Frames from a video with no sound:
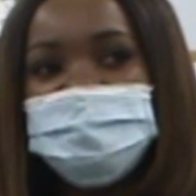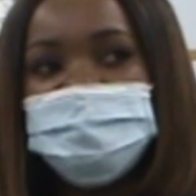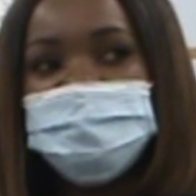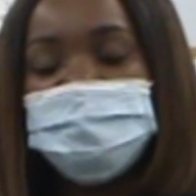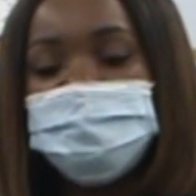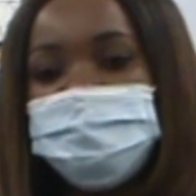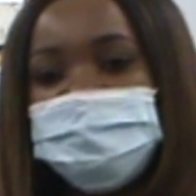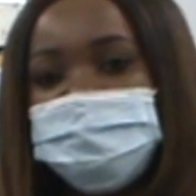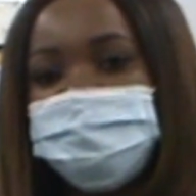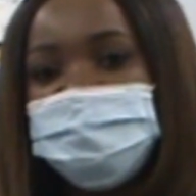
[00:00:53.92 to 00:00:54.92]
wear
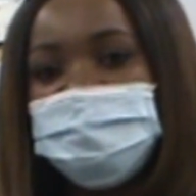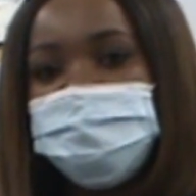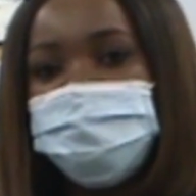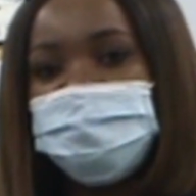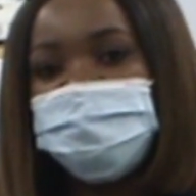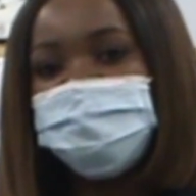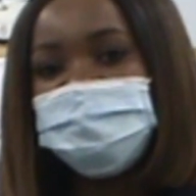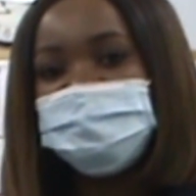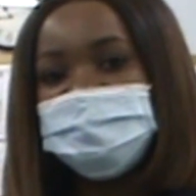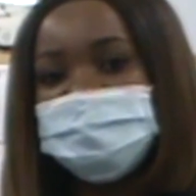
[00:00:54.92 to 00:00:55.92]
our
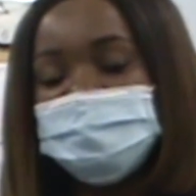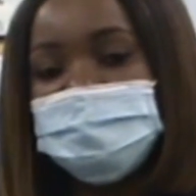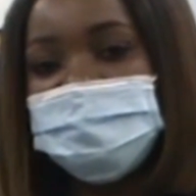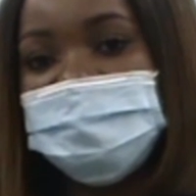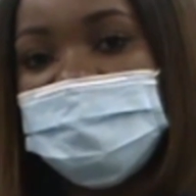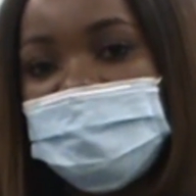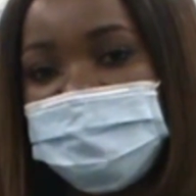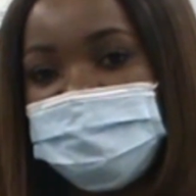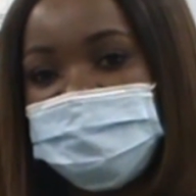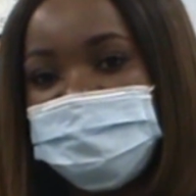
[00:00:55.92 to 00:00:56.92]
aprons and hand
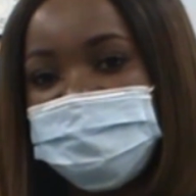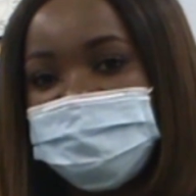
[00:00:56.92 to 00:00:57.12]
gloves.